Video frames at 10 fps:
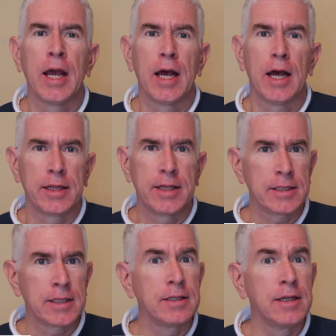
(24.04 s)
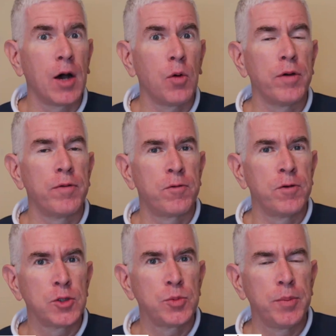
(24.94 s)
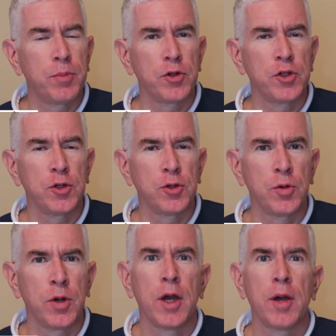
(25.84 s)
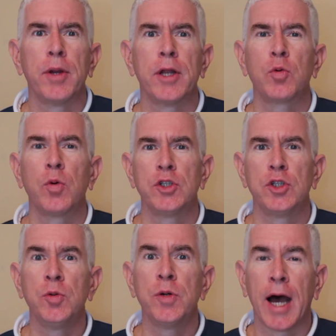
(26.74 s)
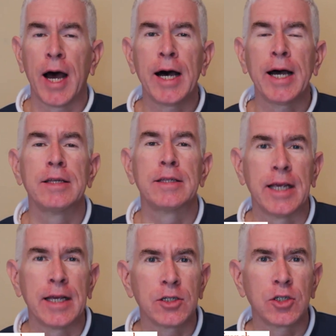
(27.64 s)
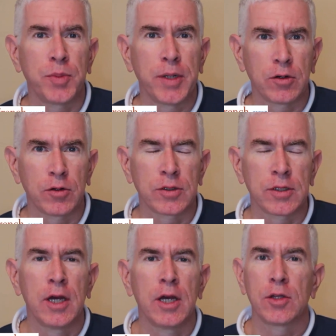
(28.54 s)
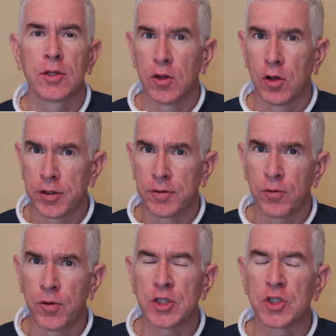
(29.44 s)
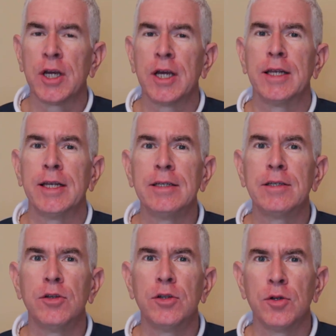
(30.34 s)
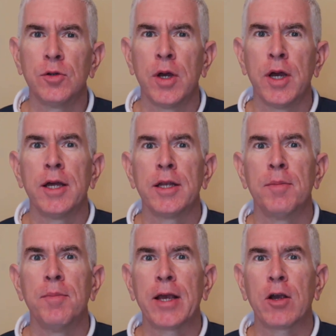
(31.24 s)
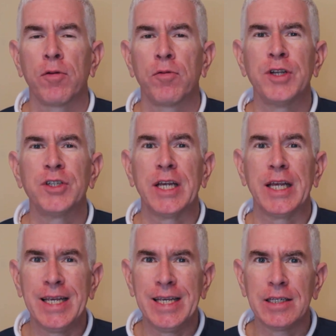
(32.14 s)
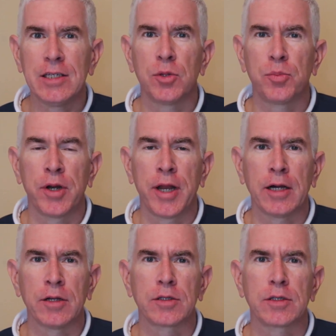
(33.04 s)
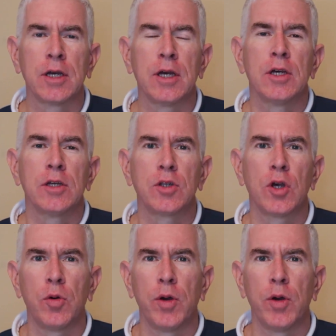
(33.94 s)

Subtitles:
This is not what French people do, but it's what you and I, as English speakers learning French, need to do to make our French easy to pronounce. So